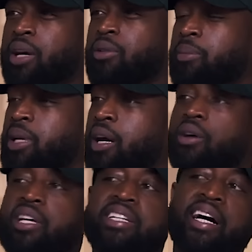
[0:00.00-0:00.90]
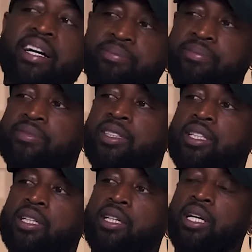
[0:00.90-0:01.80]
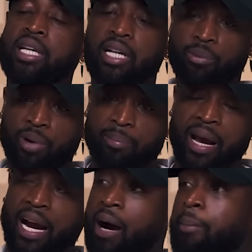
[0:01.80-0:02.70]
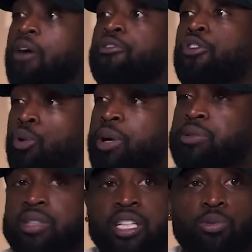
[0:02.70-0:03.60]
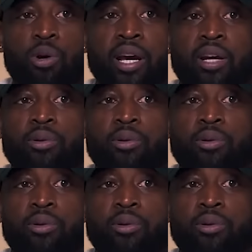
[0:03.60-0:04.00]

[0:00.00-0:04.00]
ankle. And I'm like, oh, he done. He come right back. I'm out 4 weeks with this roll